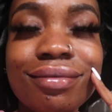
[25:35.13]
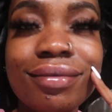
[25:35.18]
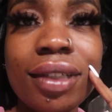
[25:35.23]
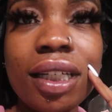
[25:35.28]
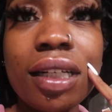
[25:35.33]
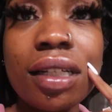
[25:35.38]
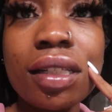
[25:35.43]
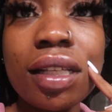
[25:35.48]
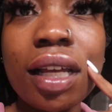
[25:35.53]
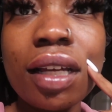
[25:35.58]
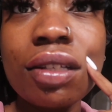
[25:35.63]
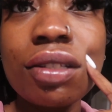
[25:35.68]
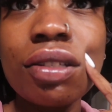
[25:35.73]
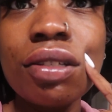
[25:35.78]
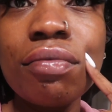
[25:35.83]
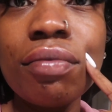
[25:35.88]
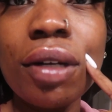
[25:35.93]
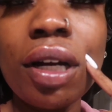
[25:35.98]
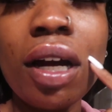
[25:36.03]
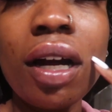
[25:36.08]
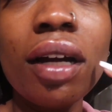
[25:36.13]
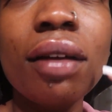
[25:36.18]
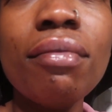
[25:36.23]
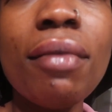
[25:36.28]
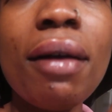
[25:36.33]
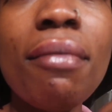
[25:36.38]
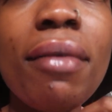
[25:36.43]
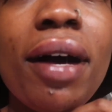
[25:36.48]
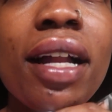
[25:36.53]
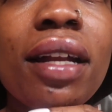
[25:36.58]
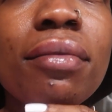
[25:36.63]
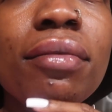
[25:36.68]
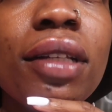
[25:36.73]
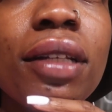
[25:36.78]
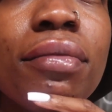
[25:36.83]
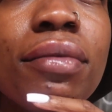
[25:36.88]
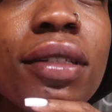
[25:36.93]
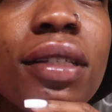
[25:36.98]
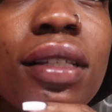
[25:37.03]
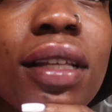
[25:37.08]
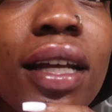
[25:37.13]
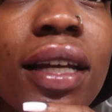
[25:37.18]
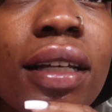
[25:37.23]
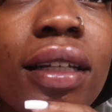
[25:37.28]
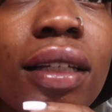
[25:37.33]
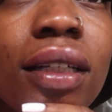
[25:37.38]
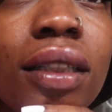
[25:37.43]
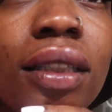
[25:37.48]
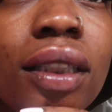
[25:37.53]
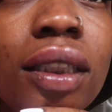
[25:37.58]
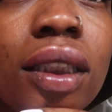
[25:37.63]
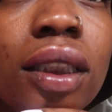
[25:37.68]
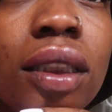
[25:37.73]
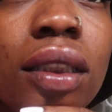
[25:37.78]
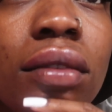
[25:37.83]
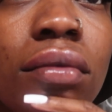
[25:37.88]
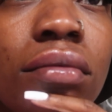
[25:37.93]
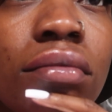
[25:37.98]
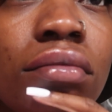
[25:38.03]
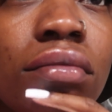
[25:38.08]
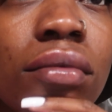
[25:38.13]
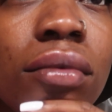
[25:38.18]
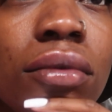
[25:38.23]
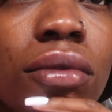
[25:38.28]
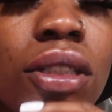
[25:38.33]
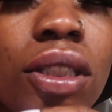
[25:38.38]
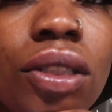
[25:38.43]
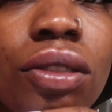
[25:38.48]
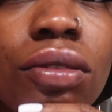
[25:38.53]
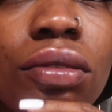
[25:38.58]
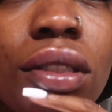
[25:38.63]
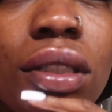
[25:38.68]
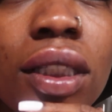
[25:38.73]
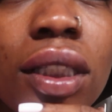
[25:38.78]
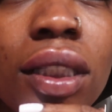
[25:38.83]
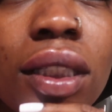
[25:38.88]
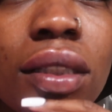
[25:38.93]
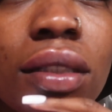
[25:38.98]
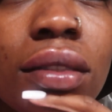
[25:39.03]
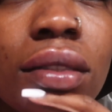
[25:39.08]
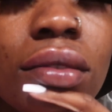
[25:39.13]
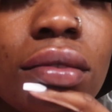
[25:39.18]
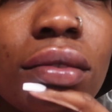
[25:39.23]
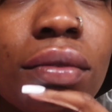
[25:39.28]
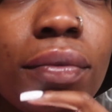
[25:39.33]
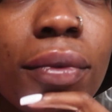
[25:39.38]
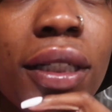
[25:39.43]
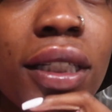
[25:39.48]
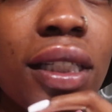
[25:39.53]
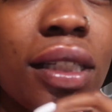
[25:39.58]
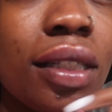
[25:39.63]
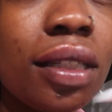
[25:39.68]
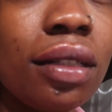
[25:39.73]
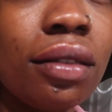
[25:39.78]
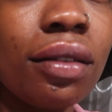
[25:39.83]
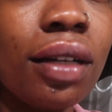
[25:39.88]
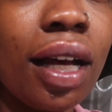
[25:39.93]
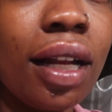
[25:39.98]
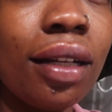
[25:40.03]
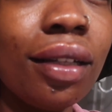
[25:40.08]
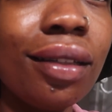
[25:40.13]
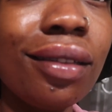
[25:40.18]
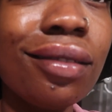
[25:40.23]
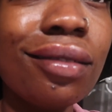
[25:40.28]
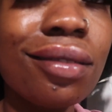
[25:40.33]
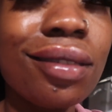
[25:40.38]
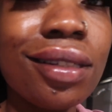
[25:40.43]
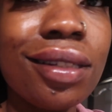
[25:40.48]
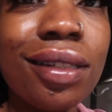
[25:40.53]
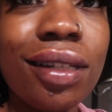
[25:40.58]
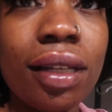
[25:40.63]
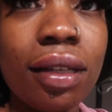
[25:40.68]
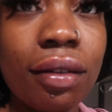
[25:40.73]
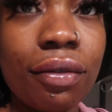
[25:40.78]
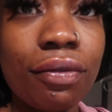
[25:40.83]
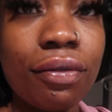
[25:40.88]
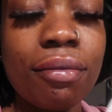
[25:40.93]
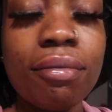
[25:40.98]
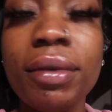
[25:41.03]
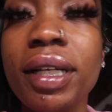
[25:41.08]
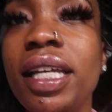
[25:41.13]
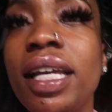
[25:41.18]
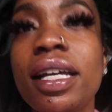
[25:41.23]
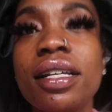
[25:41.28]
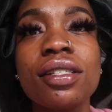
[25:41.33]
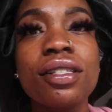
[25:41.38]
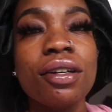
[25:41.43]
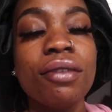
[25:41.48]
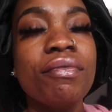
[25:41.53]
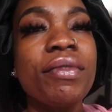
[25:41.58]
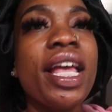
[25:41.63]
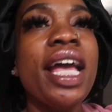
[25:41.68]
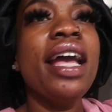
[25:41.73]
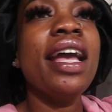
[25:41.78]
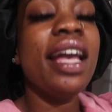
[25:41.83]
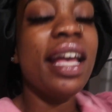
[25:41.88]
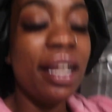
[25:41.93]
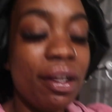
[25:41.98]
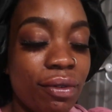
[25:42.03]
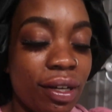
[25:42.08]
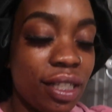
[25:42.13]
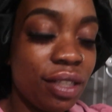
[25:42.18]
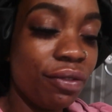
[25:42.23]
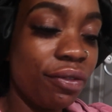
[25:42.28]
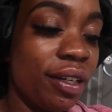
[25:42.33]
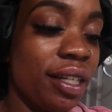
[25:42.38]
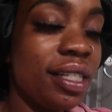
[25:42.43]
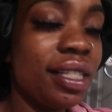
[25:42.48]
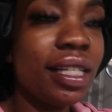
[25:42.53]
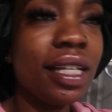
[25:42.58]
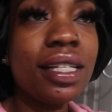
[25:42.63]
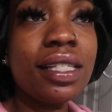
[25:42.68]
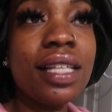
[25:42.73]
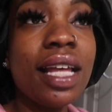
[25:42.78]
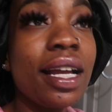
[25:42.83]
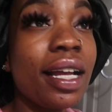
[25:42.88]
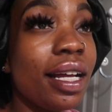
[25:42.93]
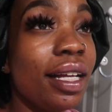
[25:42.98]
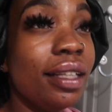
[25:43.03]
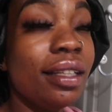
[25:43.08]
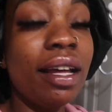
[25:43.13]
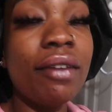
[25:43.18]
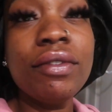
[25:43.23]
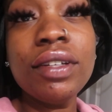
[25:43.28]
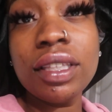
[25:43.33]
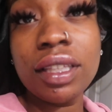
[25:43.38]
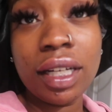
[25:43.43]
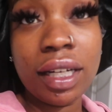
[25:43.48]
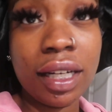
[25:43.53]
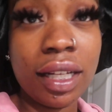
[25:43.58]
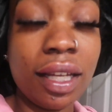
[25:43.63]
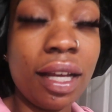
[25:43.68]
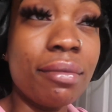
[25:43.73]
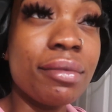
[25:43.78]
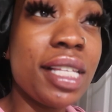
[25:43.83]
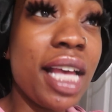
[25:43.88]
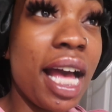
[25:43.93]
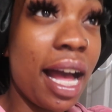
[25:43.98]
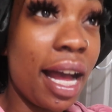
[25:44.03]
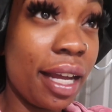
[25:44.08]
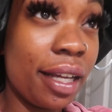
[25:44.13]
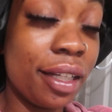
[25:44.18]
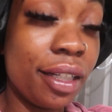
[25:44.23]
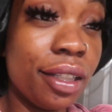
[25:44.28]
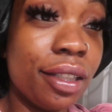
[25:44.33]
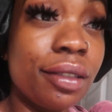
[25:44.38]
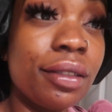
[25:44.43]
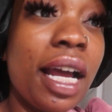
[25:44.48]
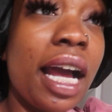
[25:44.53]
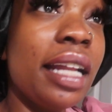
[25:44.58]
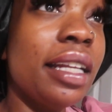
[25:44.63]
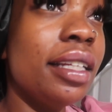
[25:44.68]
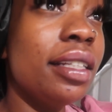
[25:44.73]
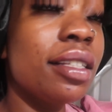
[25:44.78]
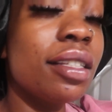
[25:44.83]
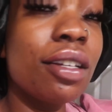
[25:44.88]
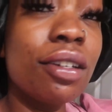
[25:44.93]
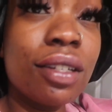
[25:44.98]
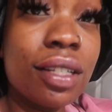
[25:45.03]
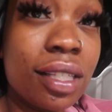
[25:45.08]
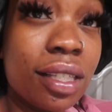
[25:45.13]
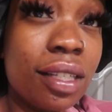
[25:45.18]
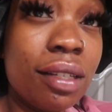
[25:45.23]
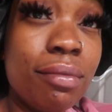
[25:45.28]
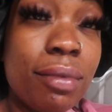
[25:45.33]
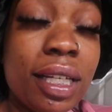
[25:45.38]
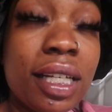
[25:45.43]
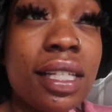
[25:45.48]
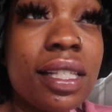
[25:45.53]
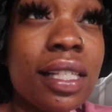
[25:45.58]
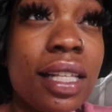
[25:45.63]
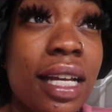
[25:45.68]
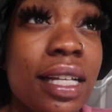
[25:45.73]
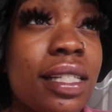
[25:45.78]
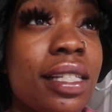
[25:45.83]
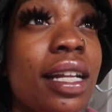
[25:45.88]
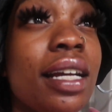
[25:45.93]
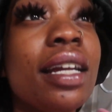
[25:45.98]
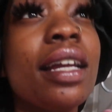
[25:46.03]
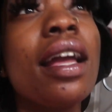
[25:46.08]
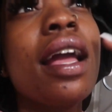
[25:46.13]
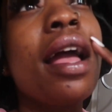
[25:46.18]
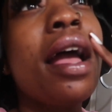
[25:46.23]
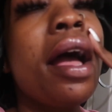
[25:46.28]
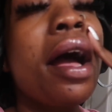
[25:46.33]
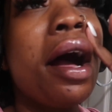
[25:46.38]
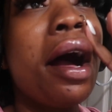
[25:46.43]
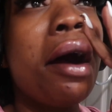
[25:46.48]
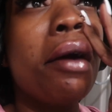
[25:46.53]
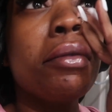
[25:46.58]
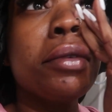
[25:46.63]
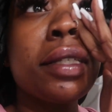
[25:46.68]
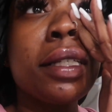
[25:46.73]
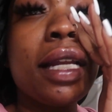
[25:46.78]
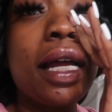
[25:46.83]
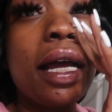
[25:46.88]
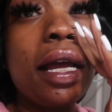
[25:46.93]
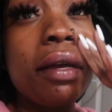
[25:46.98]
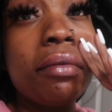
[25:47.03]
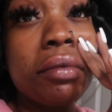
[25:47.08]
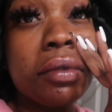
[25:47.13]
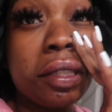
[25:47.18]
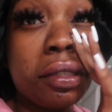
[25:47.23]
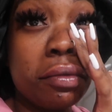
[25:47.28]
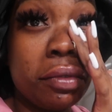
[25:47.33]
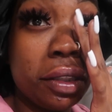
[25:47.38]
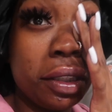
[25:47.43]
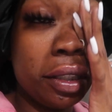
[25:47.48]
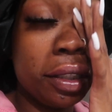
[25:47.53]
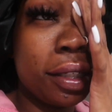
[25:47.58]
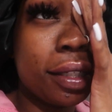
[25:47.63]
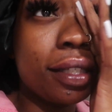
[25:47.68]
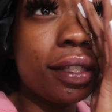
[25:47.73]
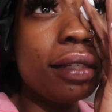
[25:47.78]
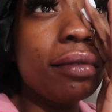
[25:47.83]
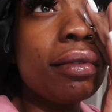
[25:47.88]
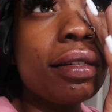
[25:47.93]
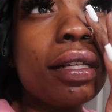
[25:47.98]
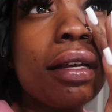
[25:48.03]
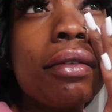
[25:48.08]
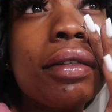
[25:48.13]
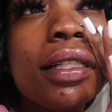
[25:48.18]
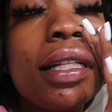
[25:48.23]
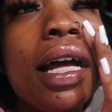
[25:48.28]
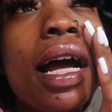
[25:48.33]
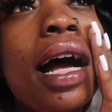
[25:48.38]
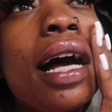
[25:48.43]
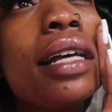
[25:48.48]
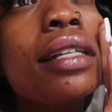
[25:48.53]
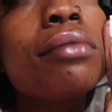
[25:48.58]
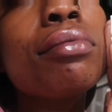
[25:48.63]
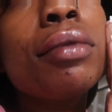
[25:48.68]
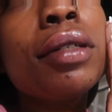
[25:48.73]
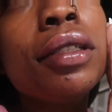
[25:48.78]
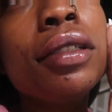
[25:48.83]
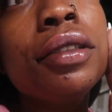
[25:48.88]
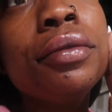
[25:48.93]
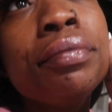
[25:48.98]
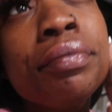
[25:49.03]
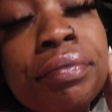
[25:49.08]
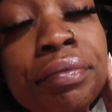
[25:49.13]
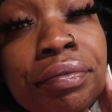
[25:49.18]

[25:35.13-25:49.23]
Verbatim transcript: it's like super hard. My bottom lip is like the juiciest but it's still kind of a little stiff but yeah so anyways friends it's like 11:30. i'm tired i need to go to sleep because last night i was not able to really go to sleep because i was in the hospital